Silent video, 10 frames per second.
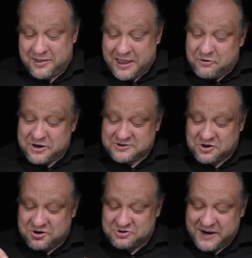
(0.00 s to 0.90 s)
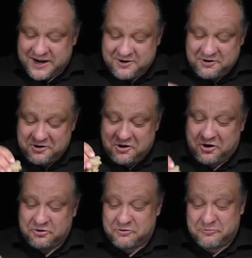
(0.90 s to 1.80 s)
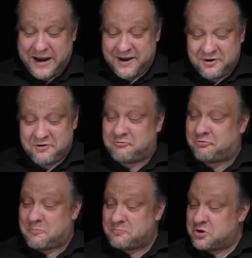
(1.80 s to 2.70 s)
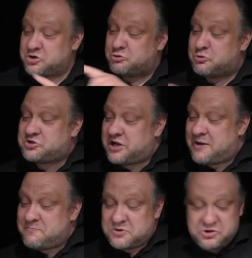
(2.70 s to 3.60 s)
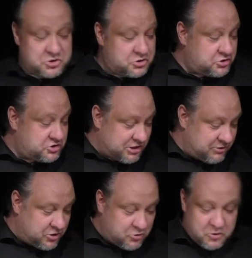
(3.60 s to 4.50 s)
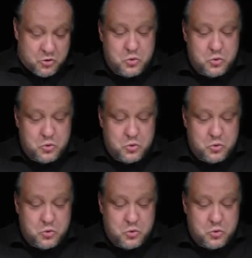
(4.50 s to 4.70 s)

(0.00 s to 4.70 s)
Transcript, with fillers: Now he's on his way on the way from Jerusalem to Jericho.